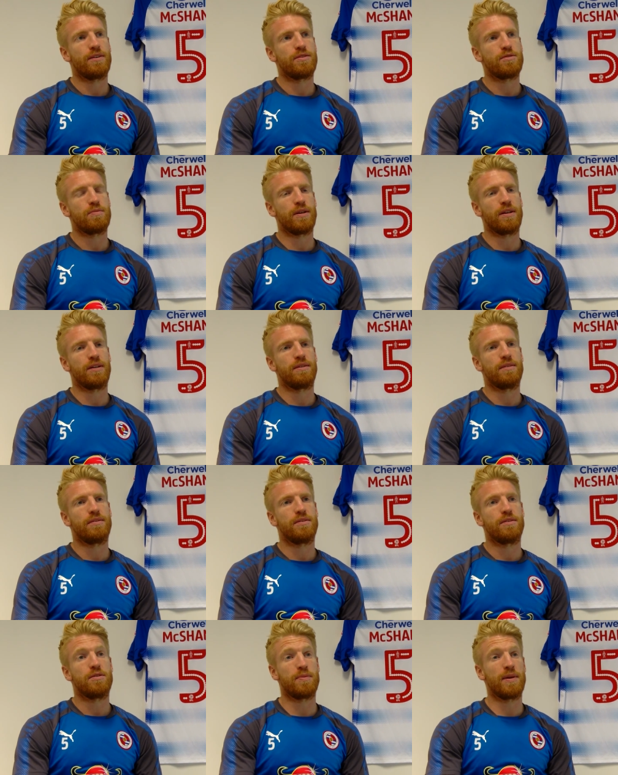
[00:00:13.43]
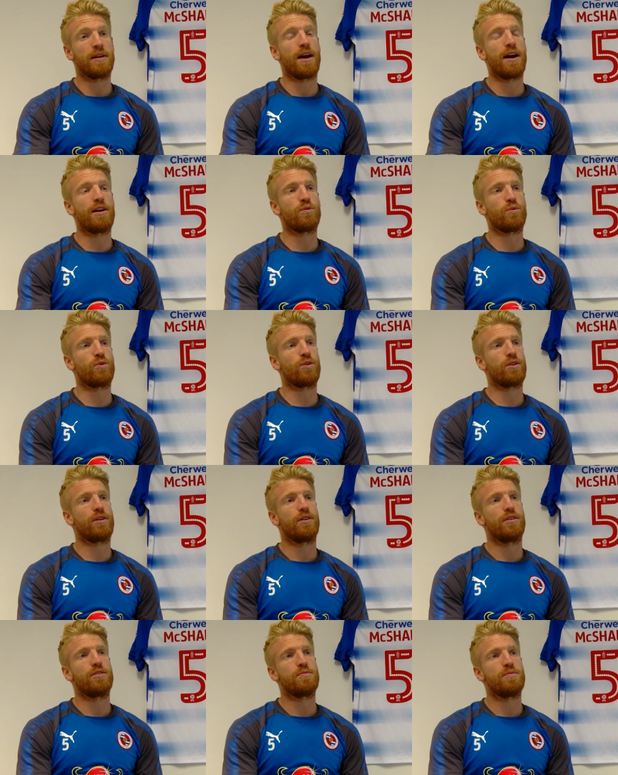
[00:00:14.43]
It's been, it's been hard work.
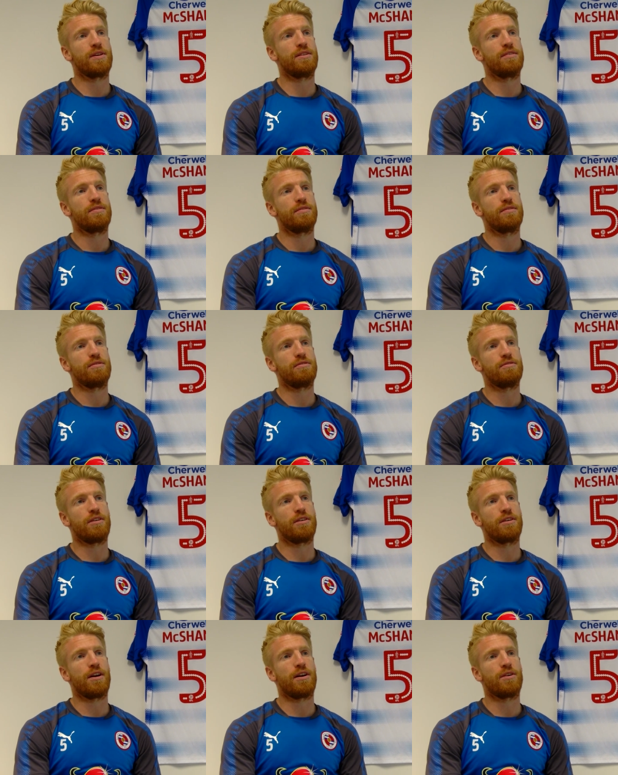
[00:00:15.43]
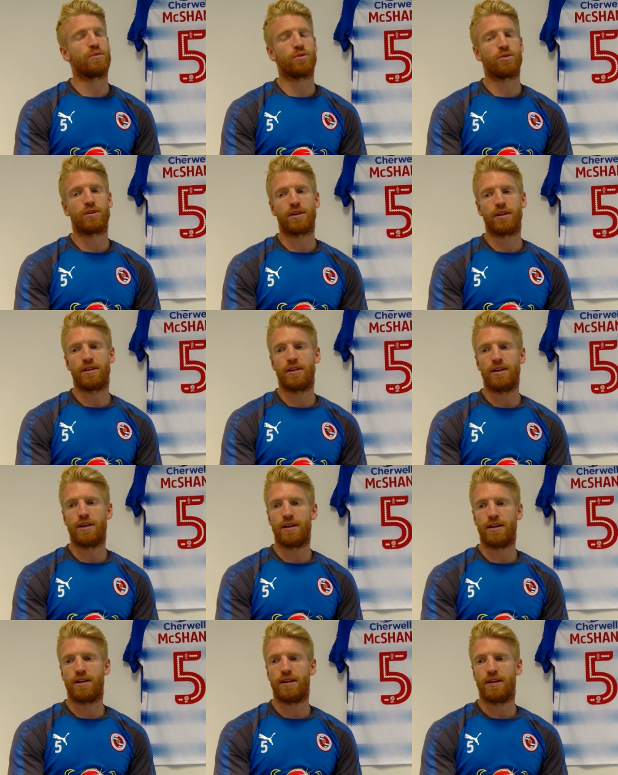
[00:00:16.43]
It's been very hard work. And,
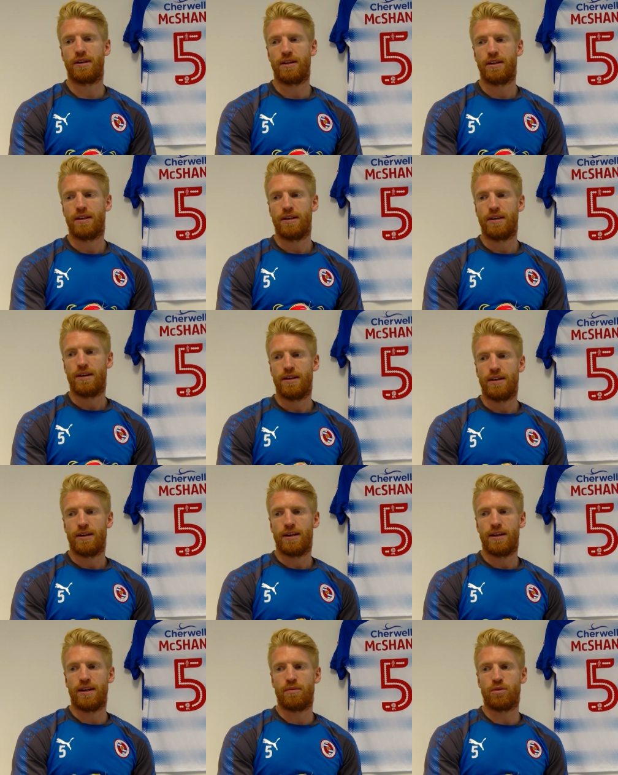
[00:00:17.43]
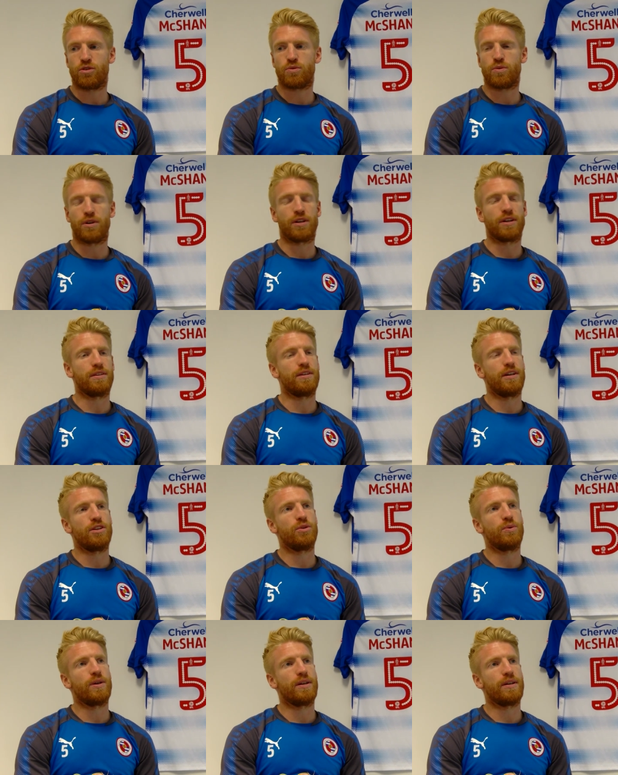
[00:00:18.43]
uh, and um, I just want to
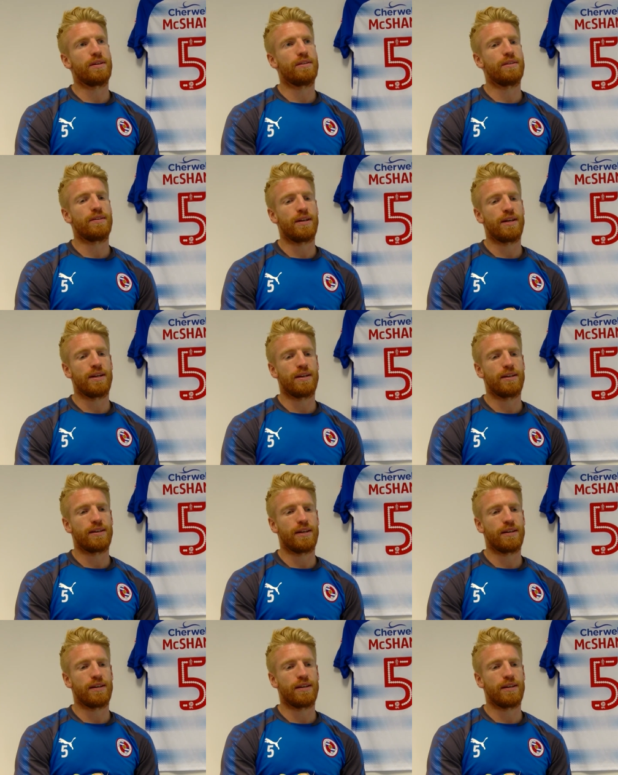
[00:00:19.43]
continue it and uh,